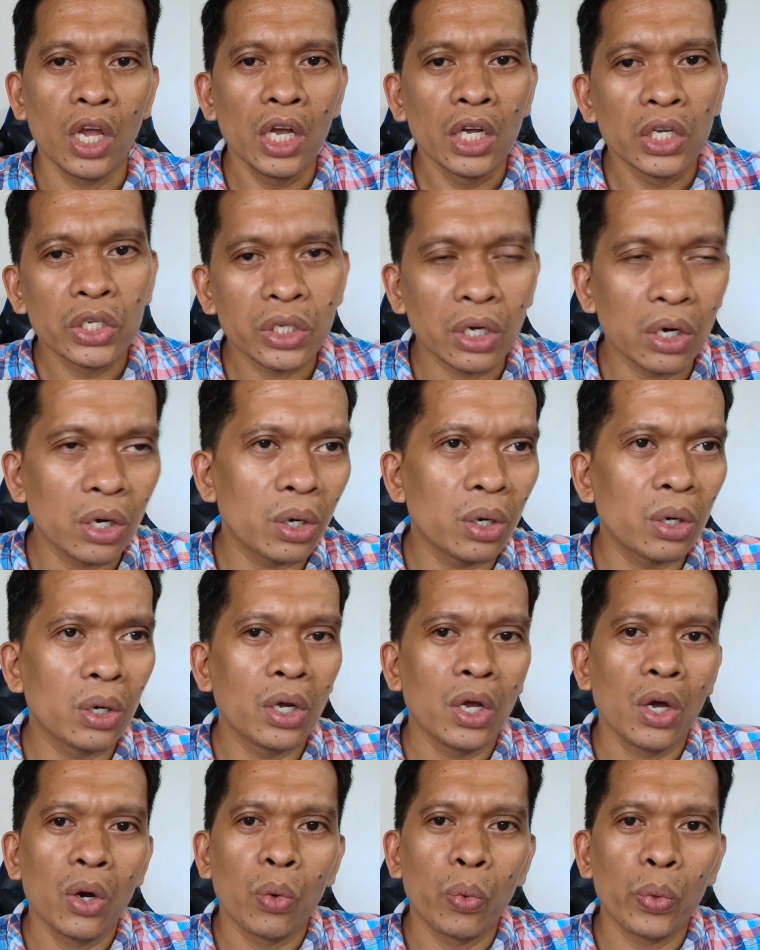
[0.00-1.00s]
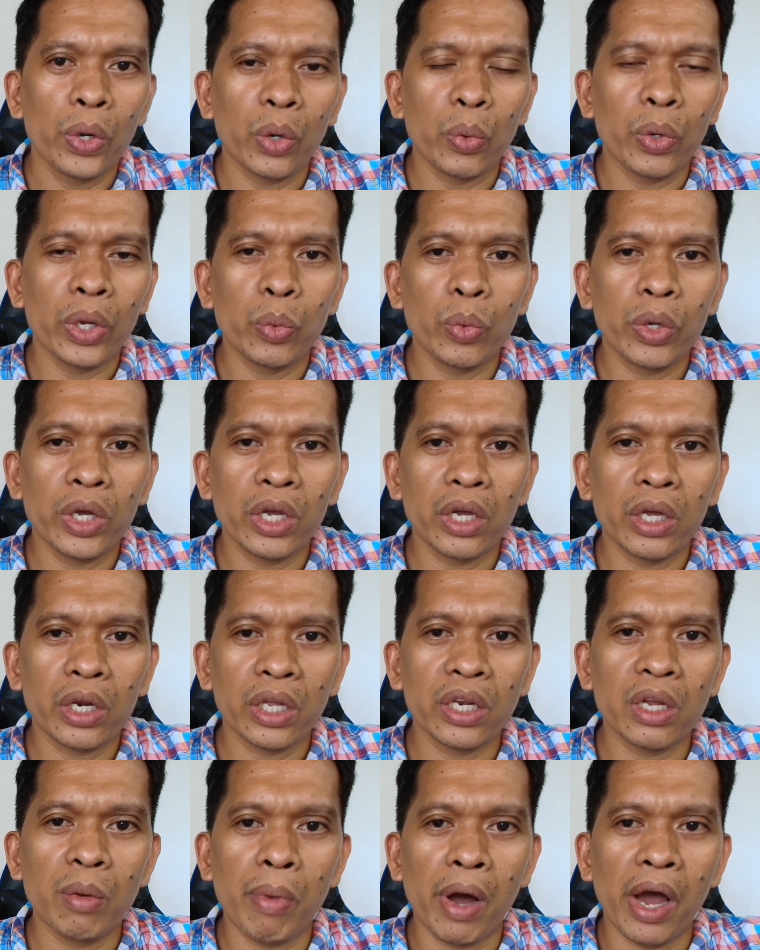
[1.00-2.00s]
So when we
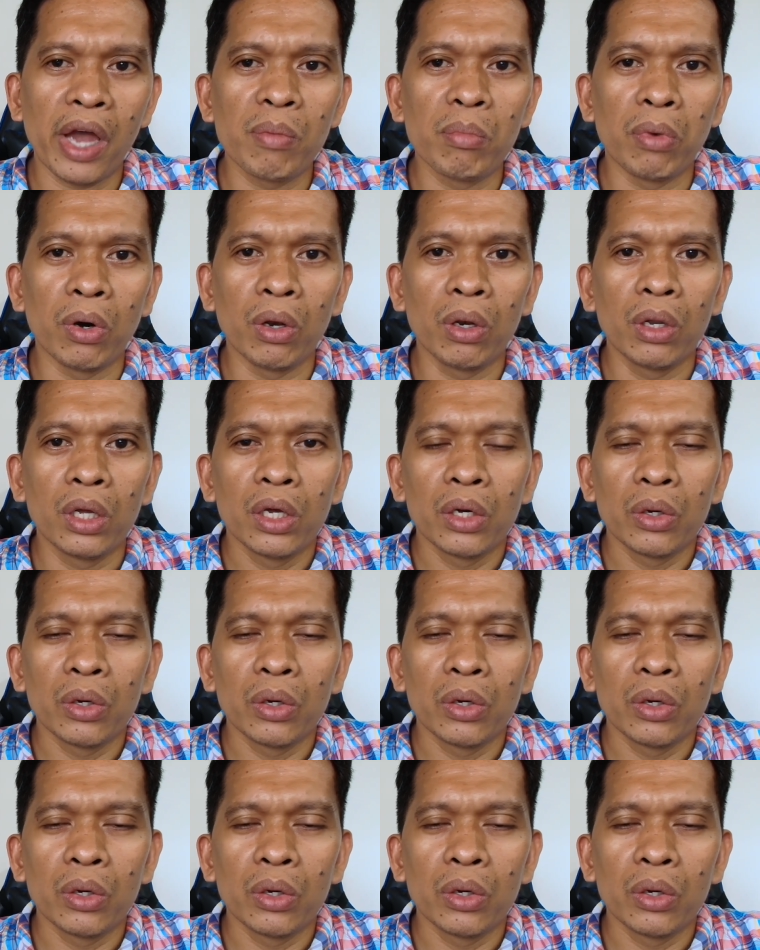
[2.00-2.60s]
read the Bible,